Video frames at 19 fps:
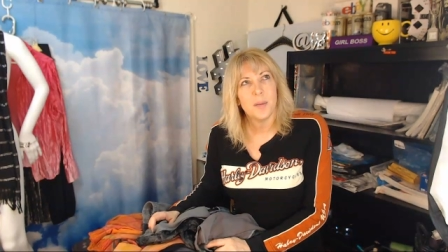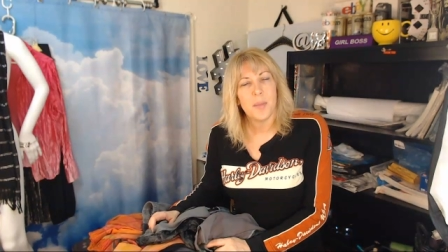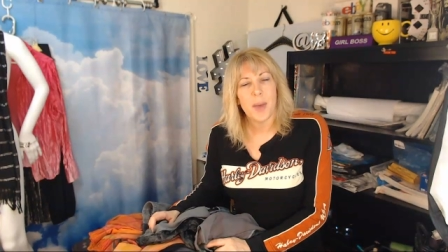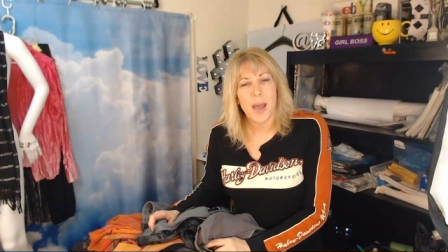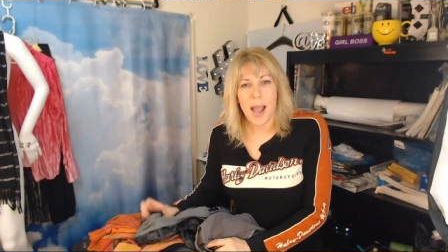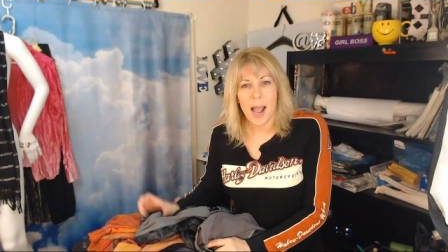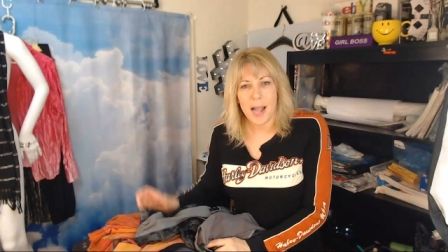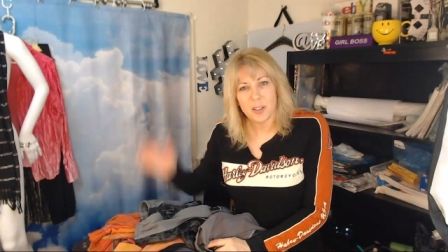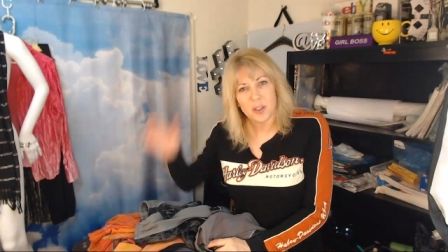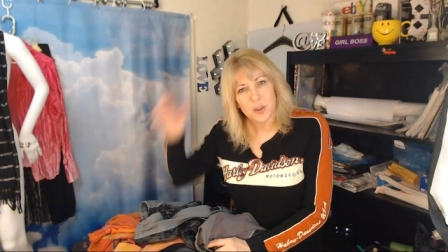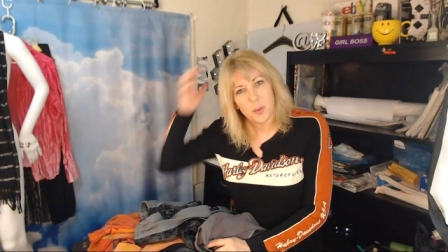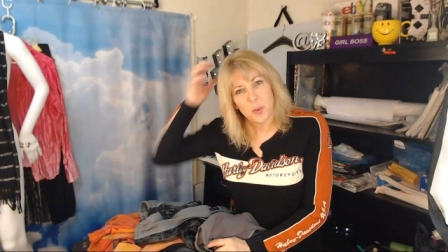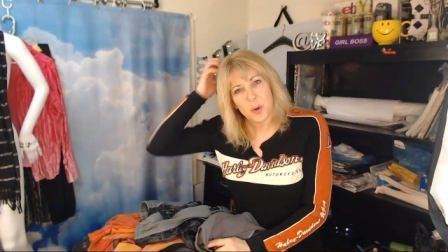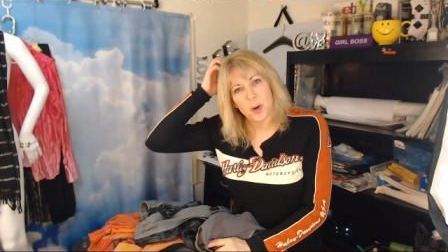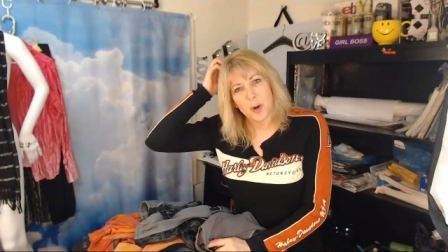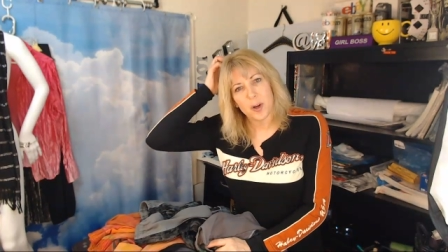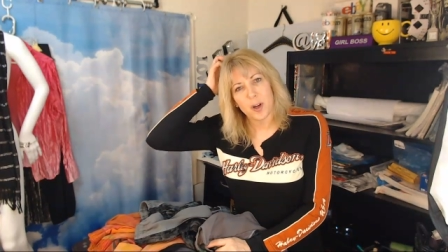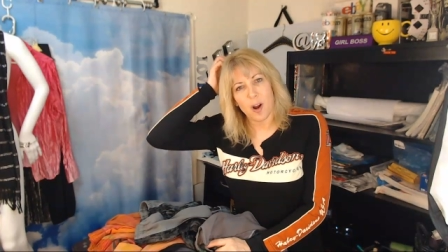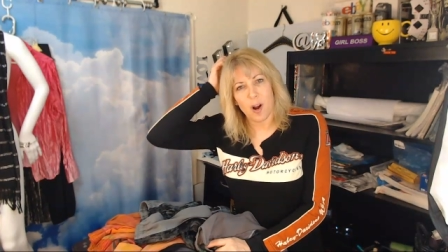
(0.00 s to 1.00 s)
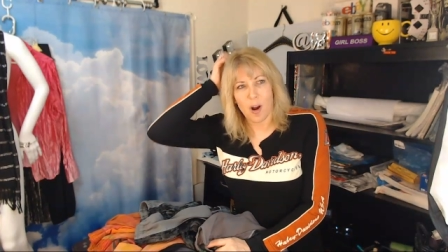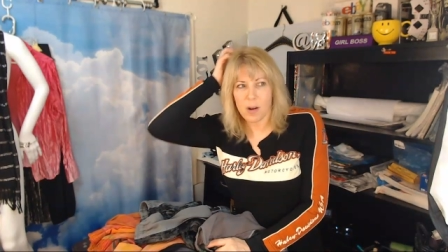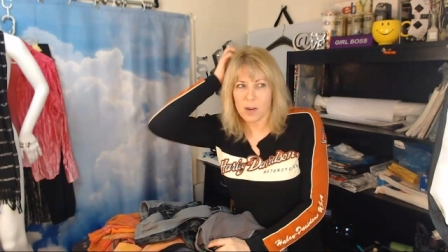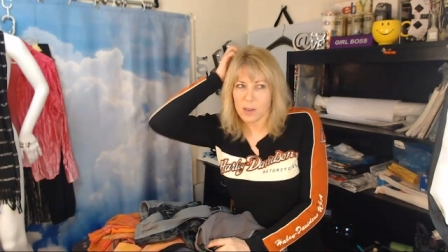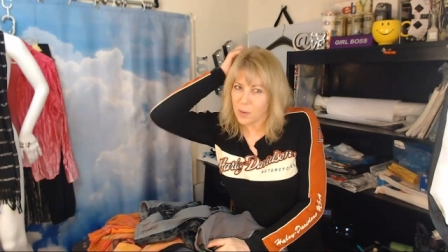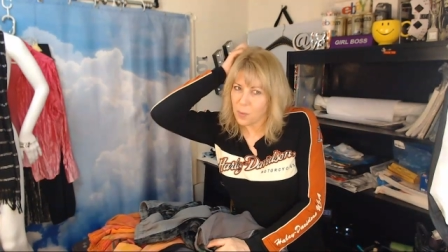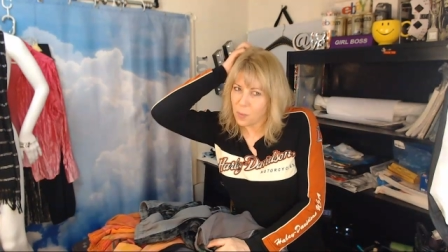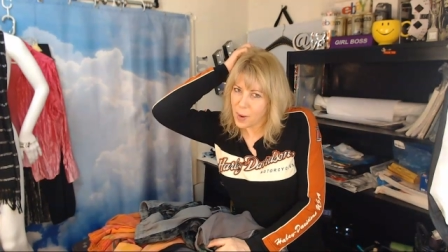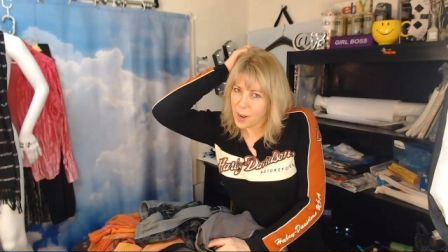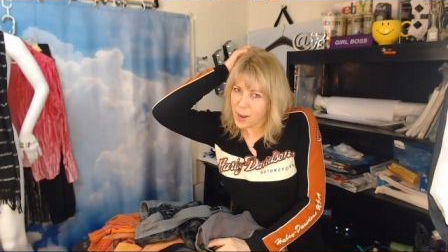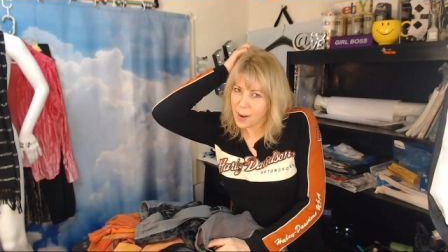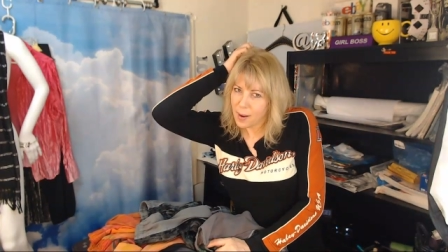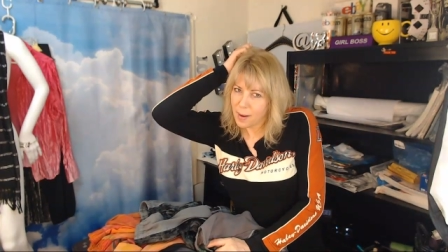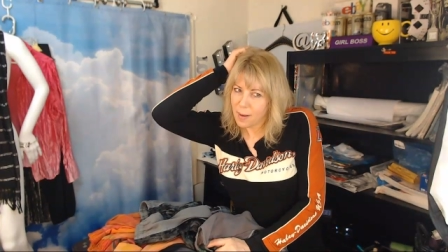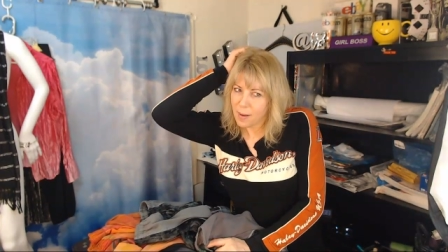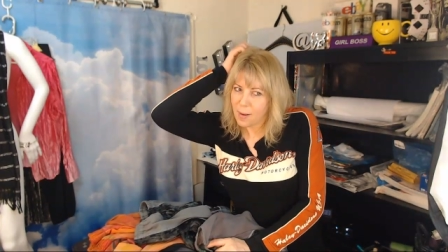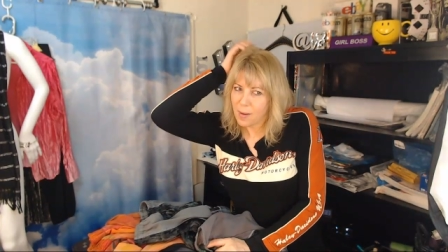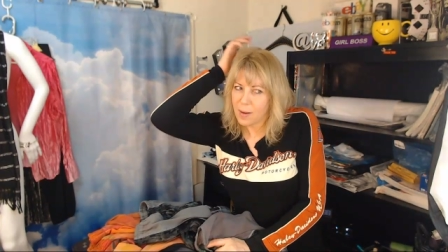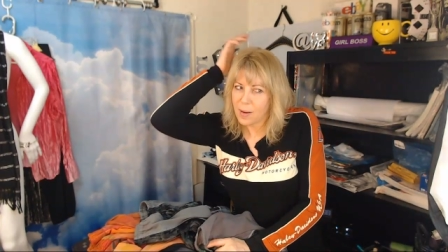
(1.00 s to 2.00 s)
patchwork, art to
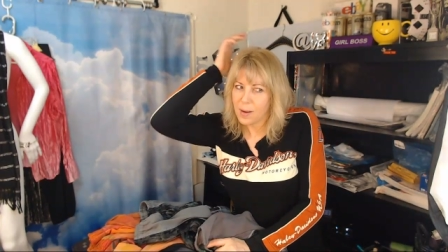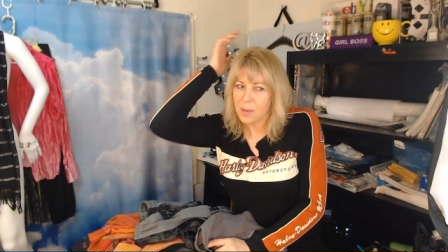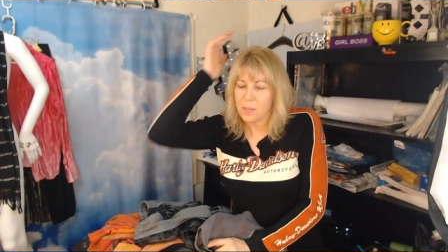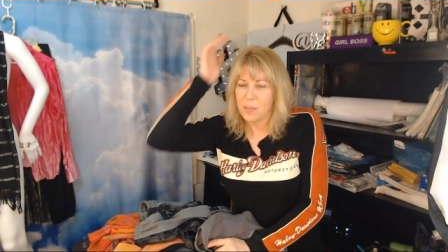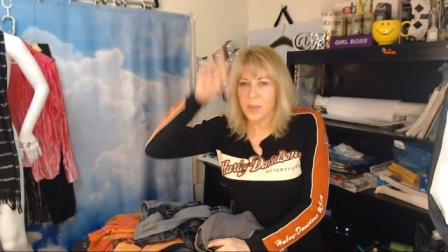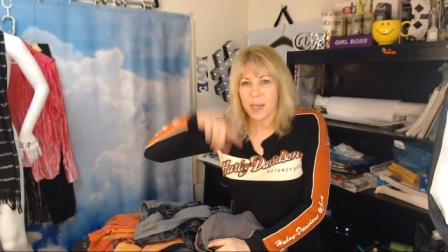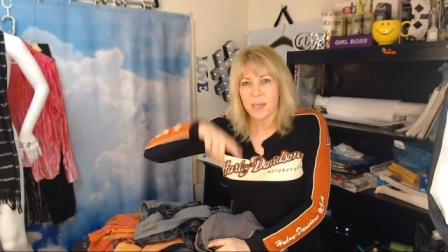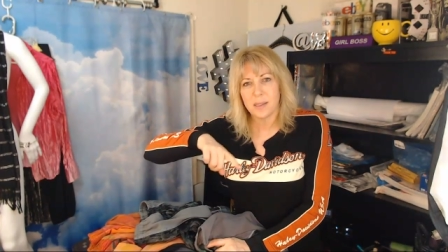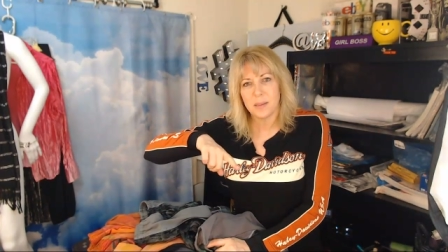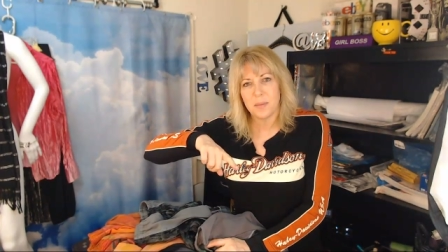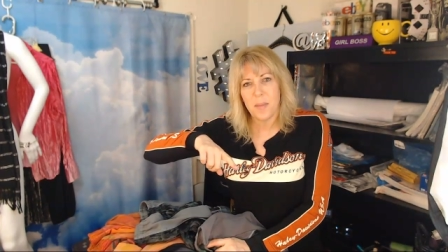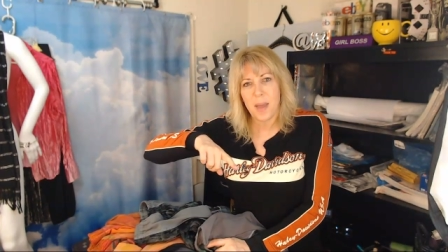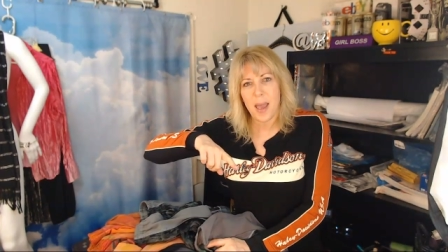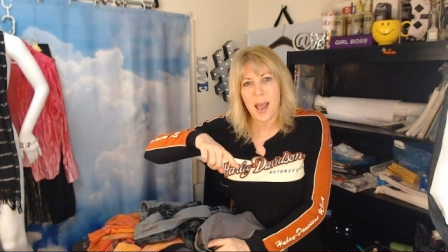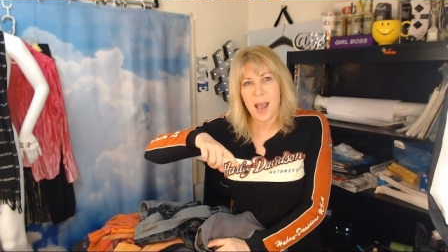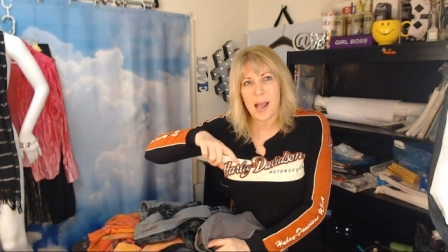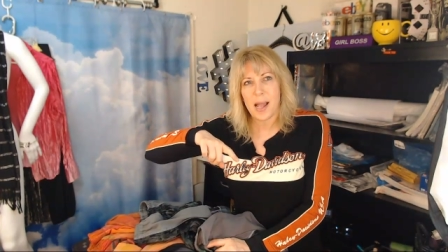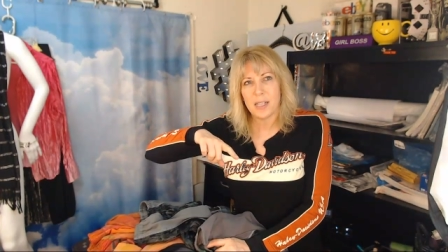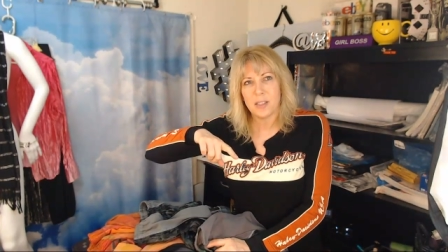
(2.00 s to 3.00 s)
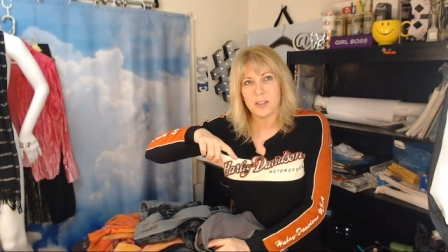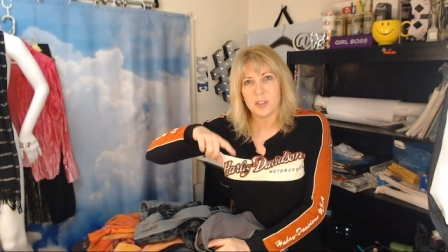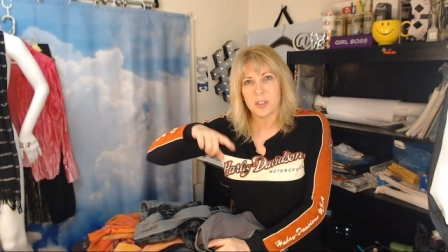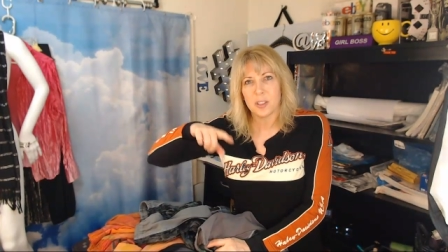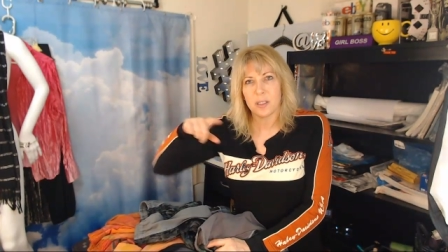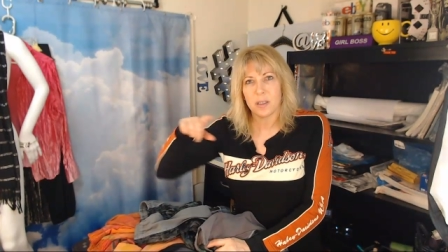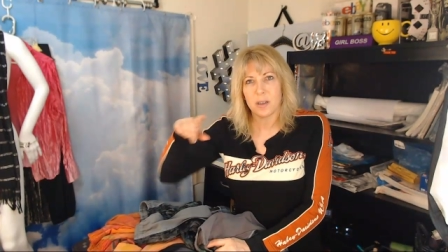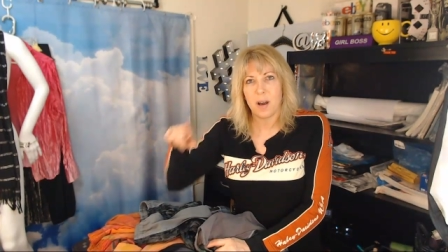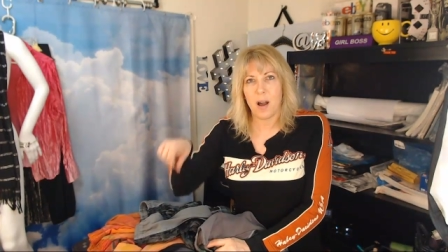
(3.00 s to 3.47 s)
wear, mix match,